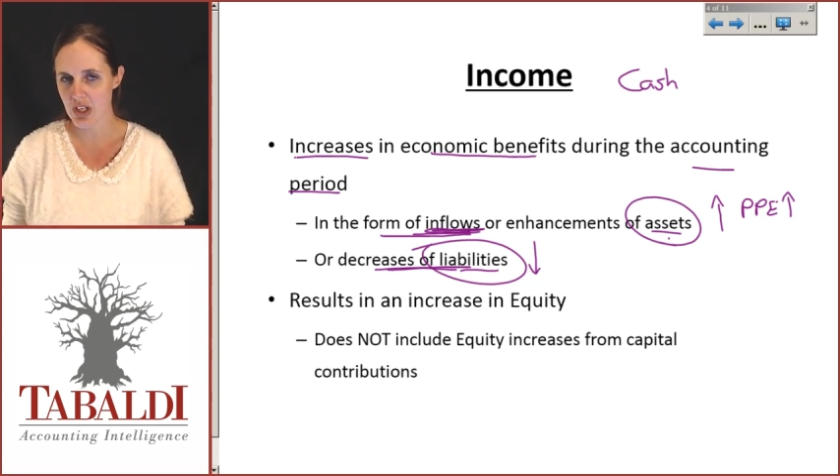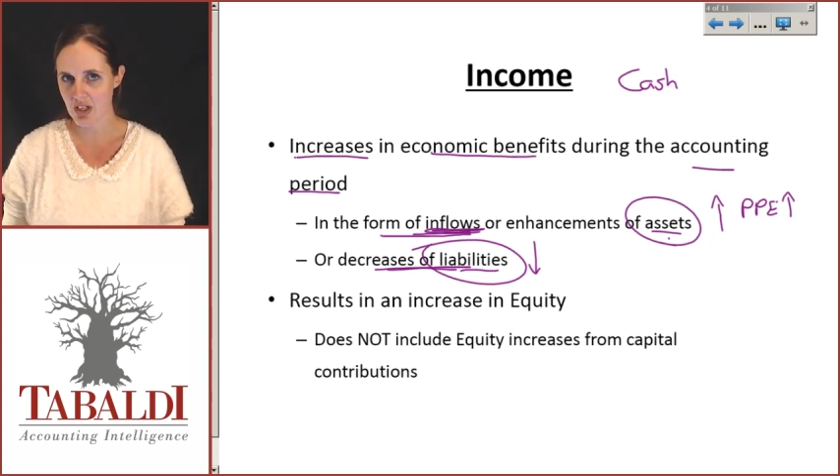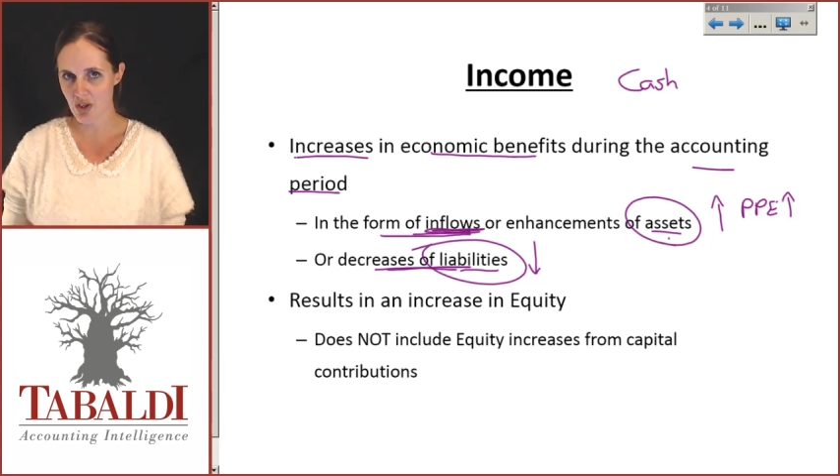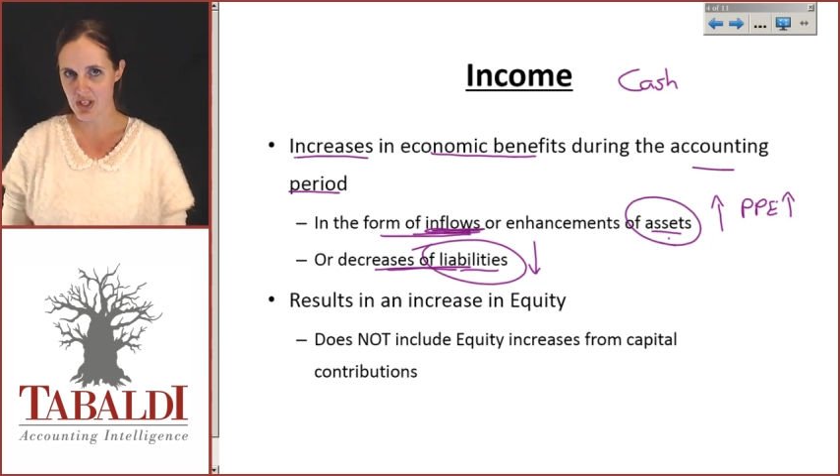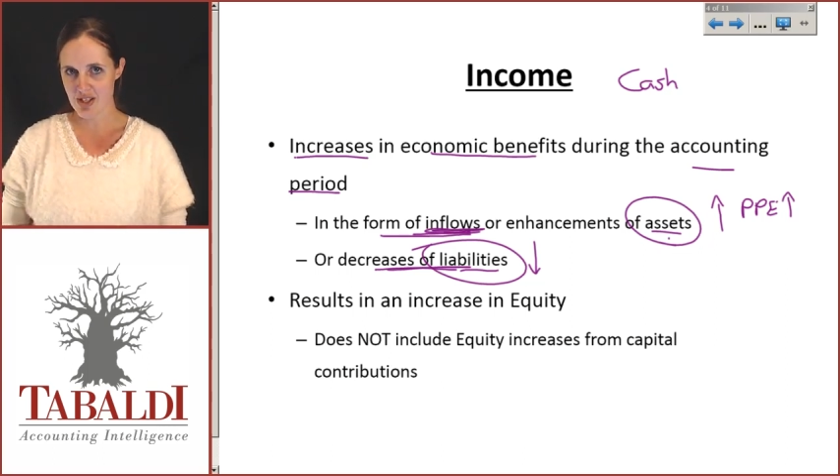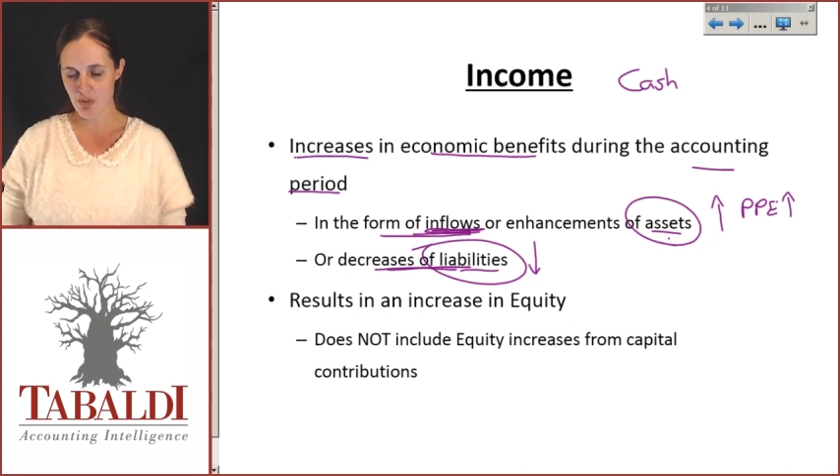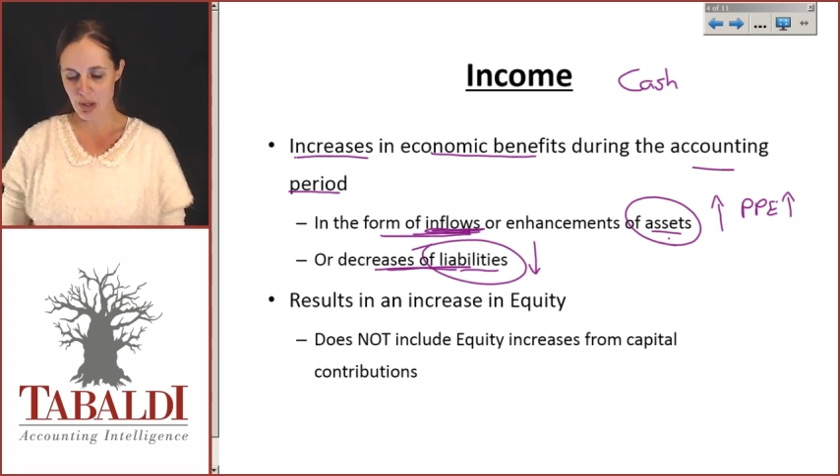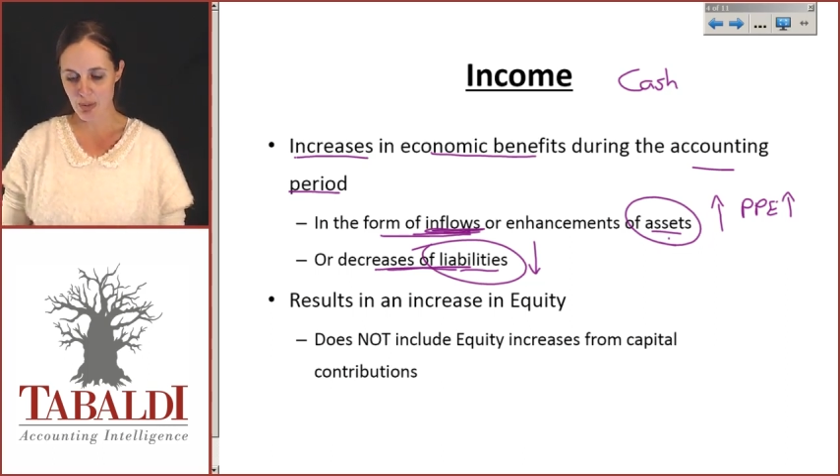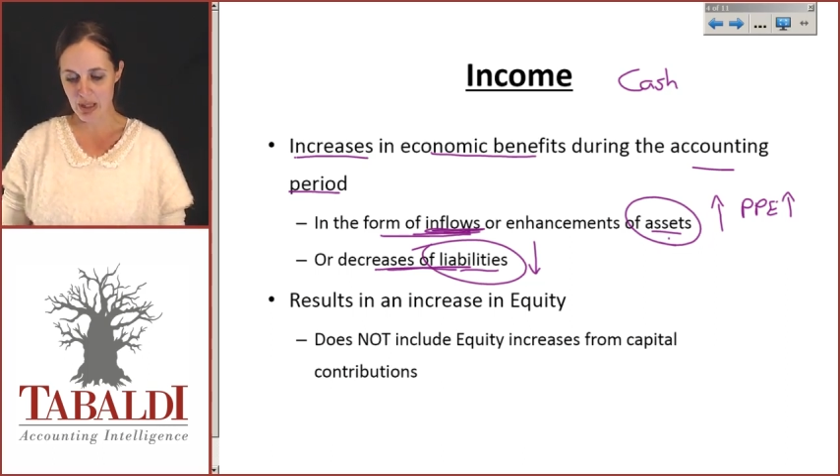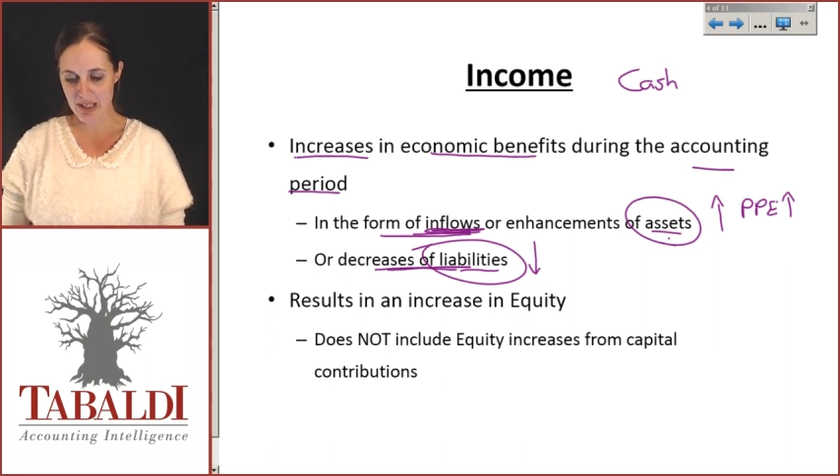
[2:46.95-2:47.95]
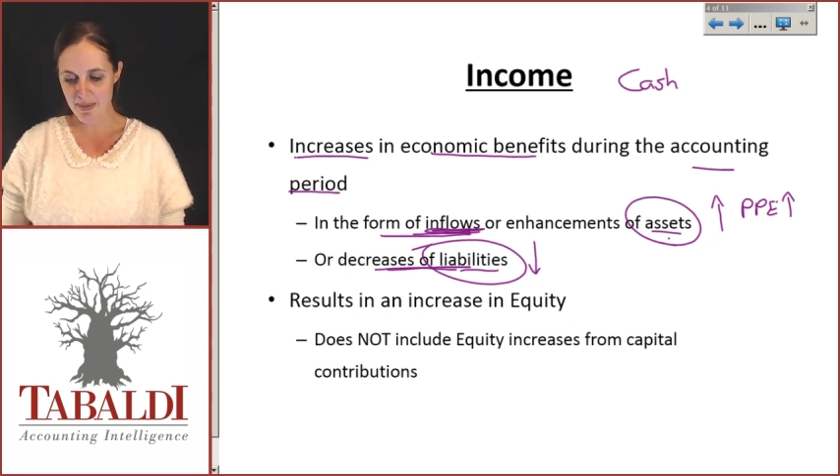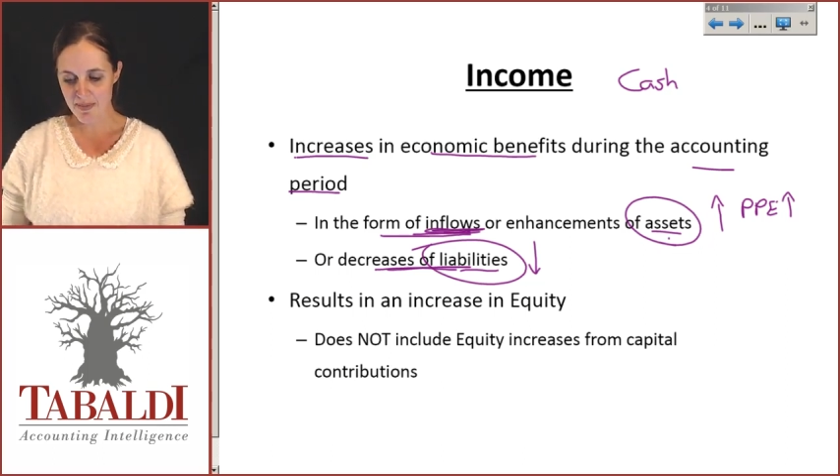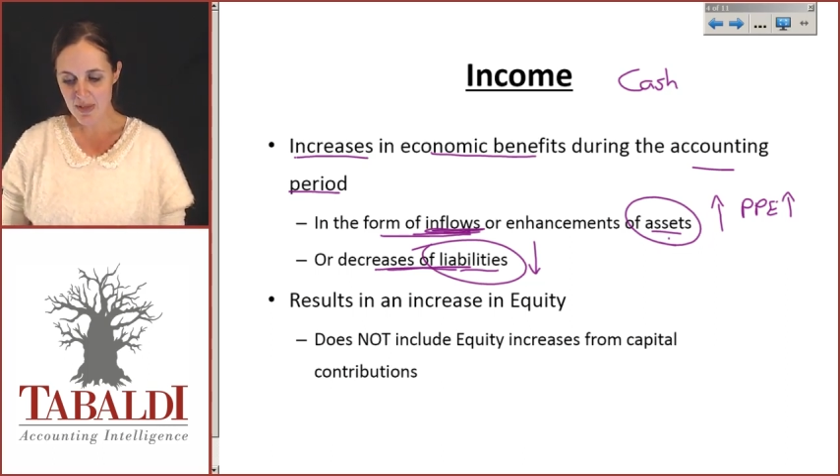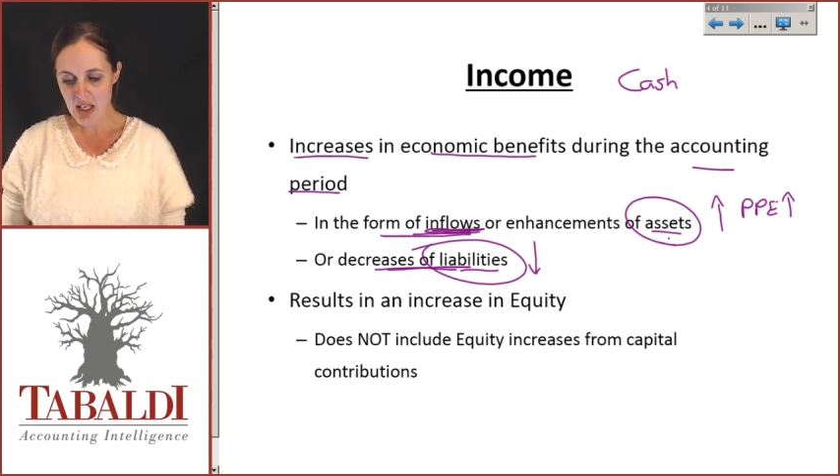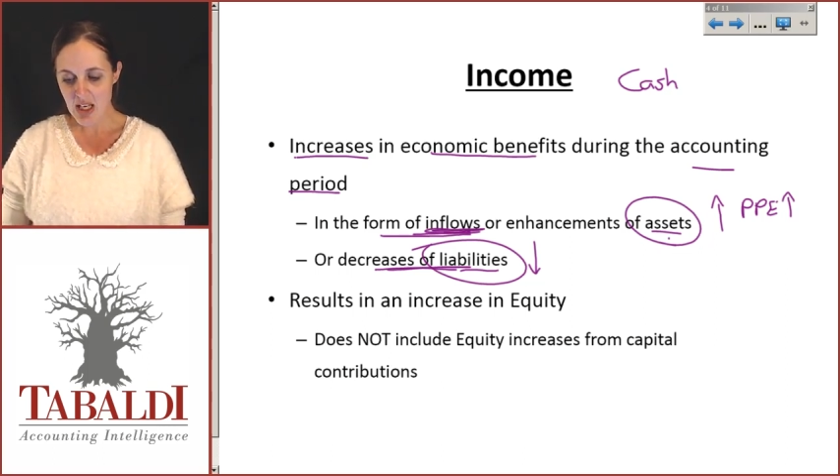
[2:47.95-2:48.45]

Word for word: the increase in PPE?